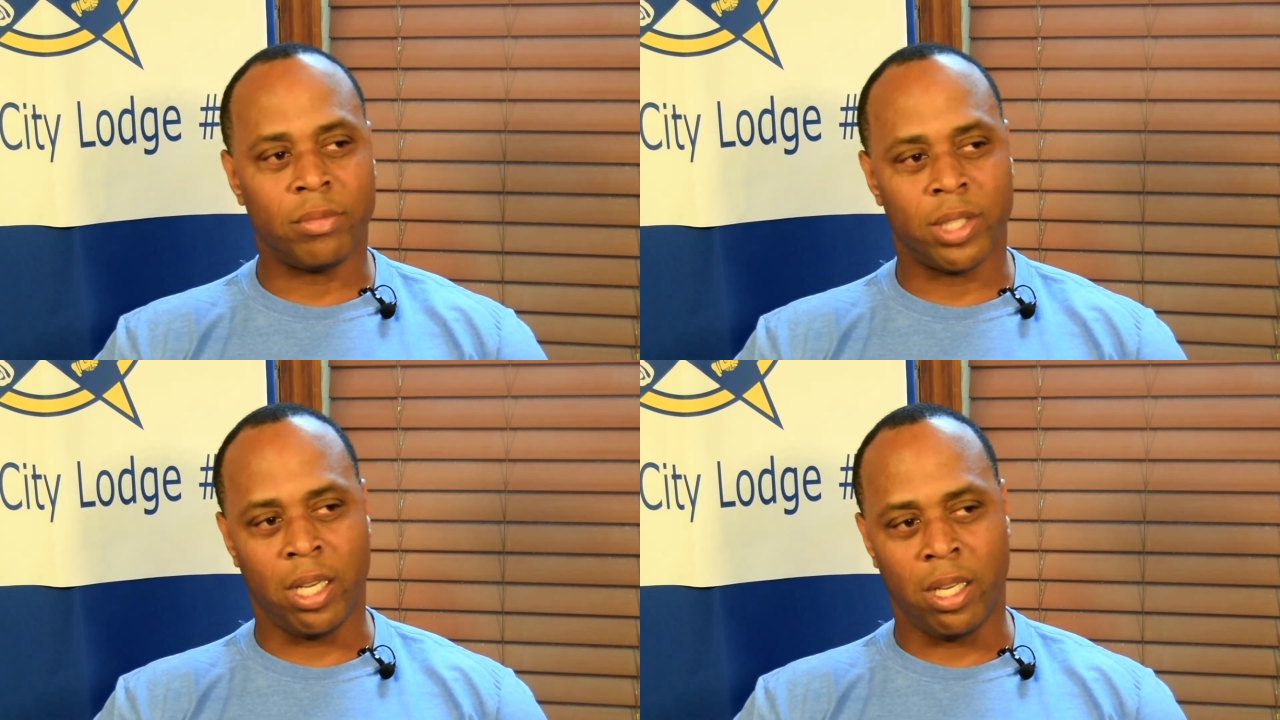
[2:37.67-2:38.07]

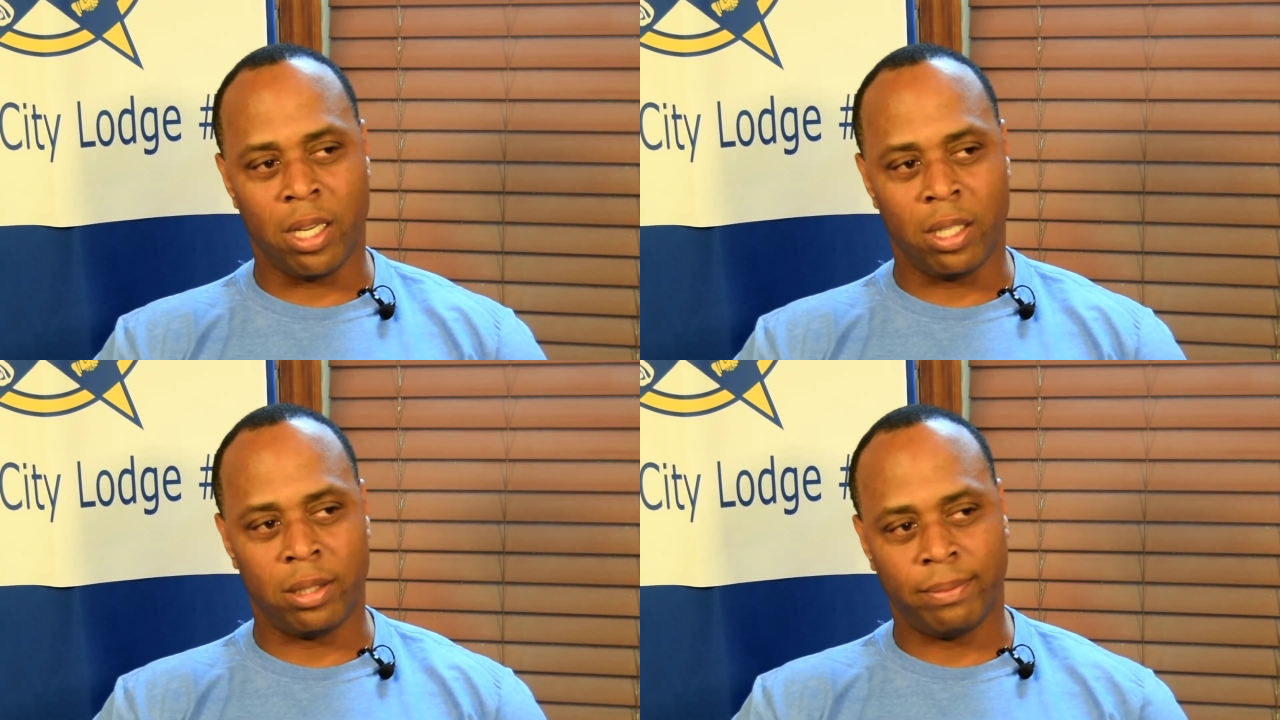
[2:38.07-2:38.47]
and
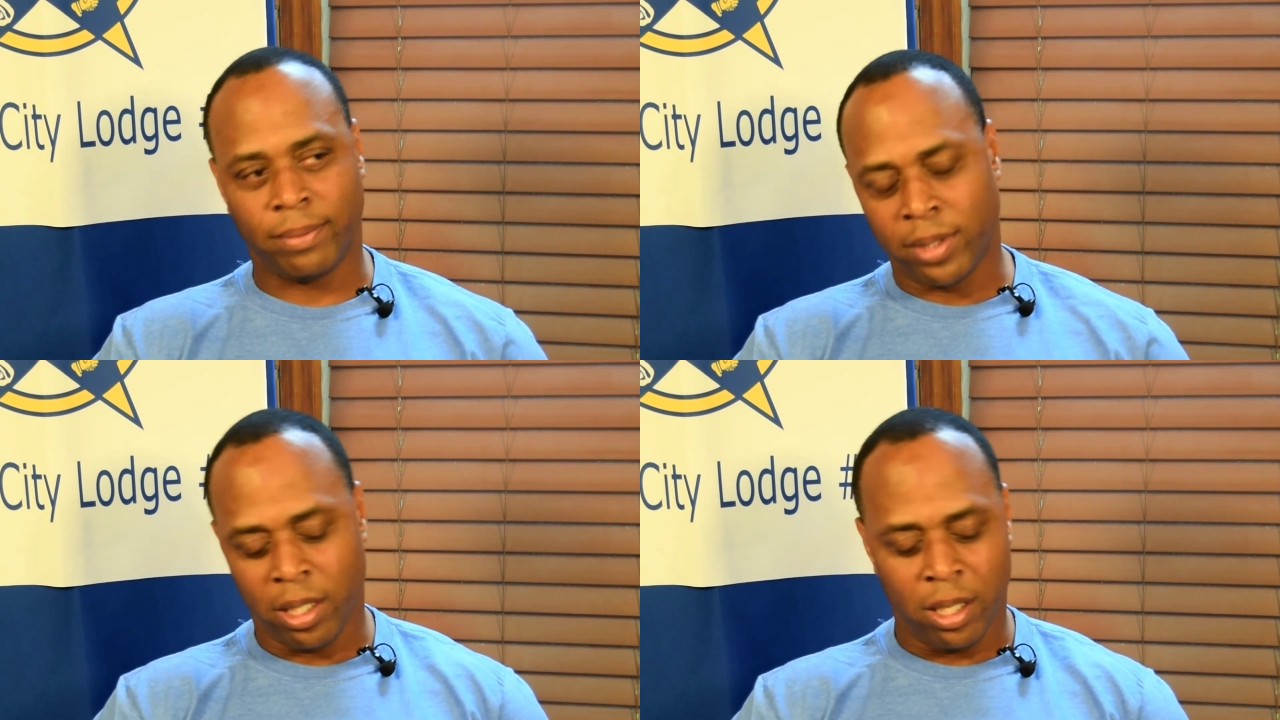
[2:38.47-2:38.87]
I
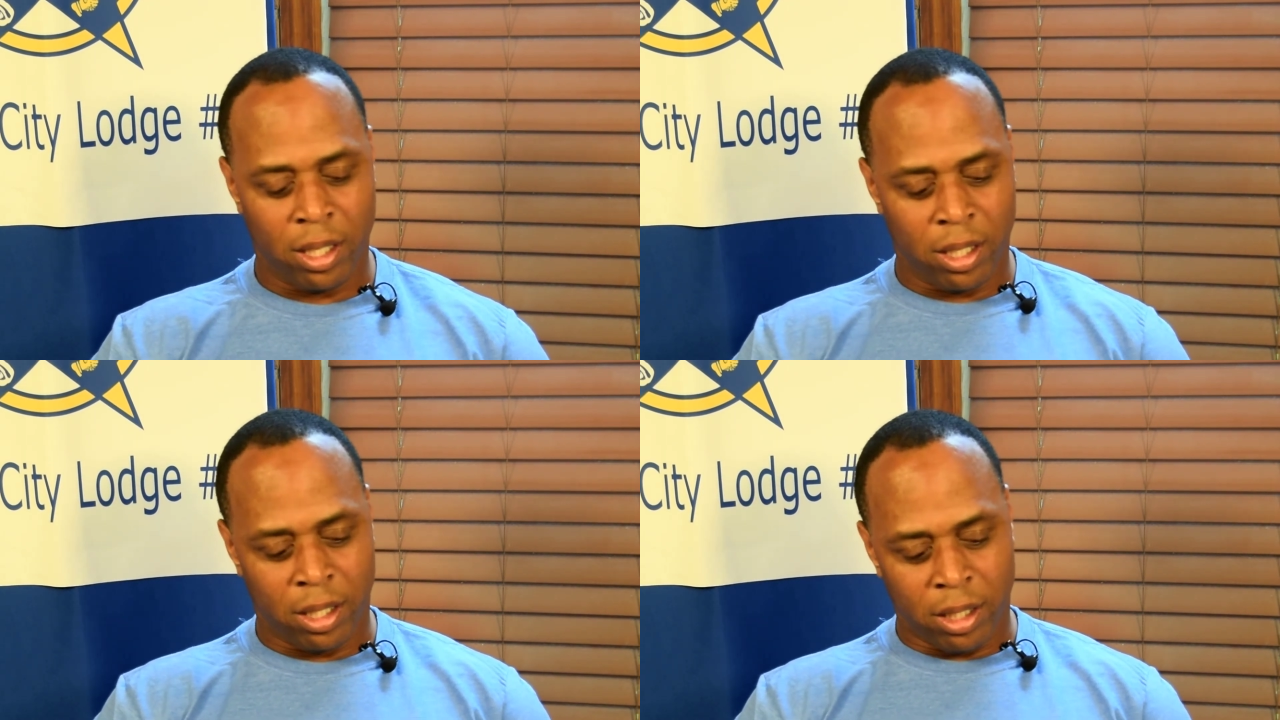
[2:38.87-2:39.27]

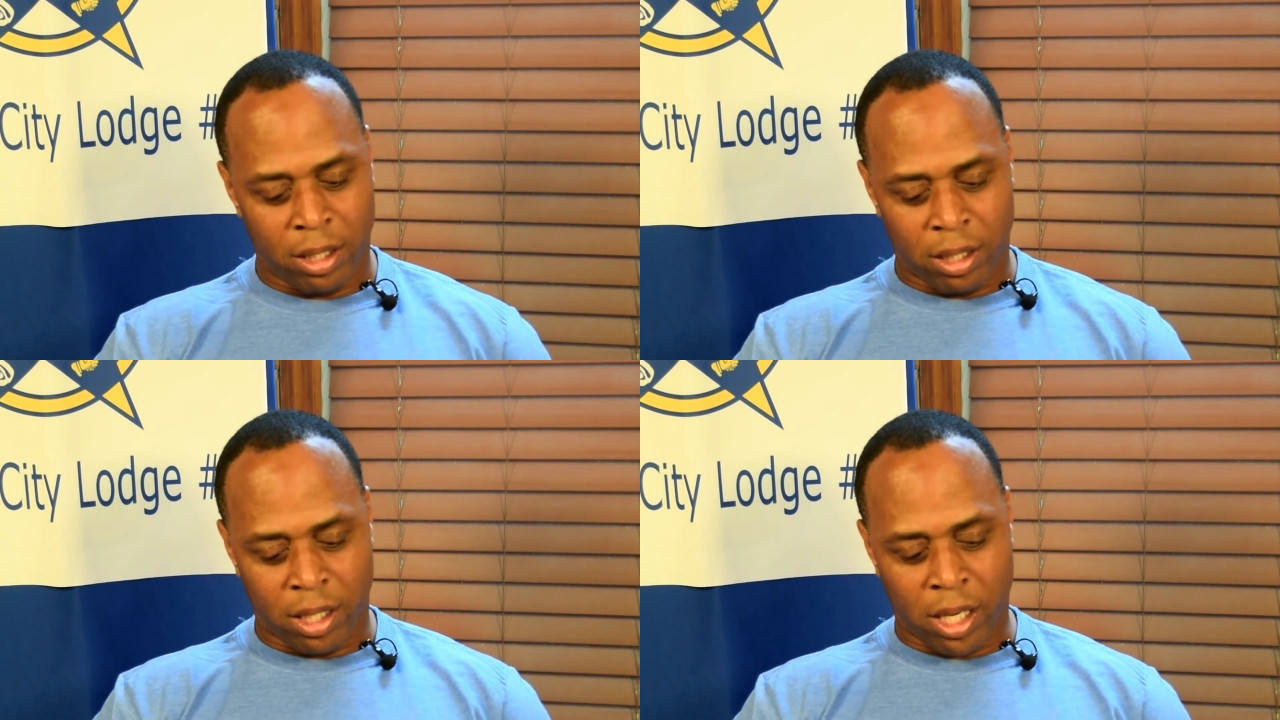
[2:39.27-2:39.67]

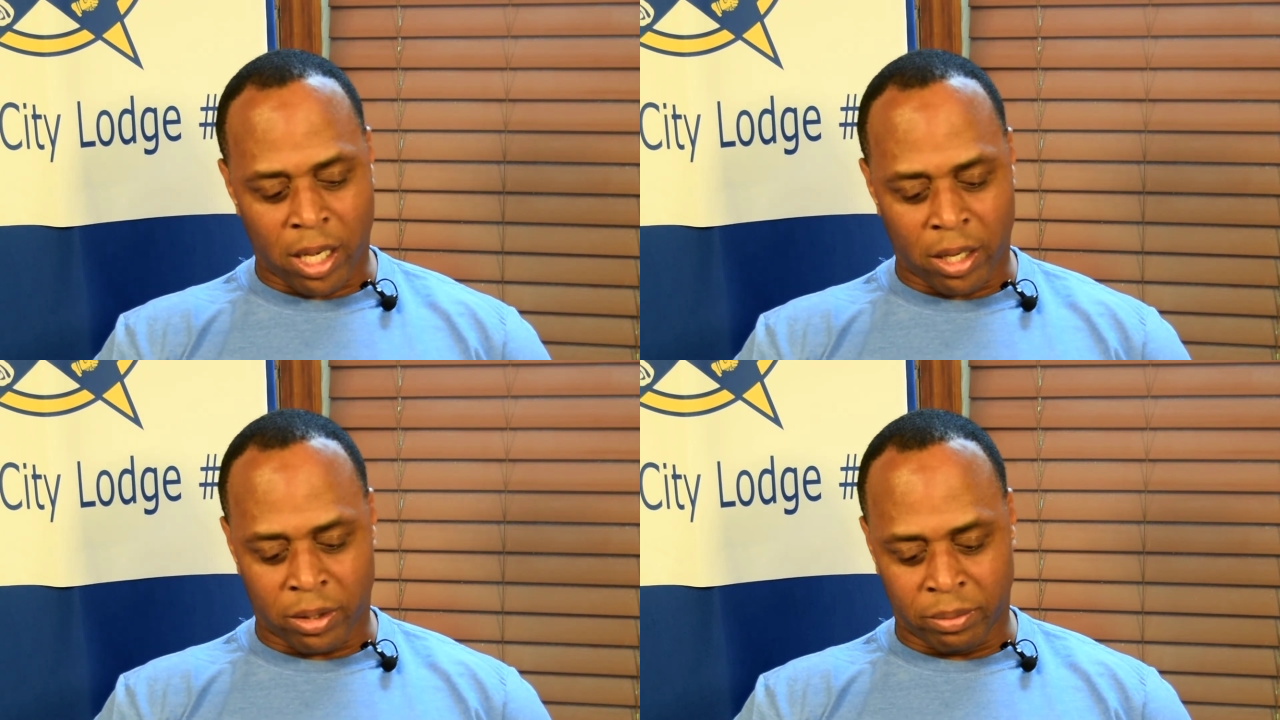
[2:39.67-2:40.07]
held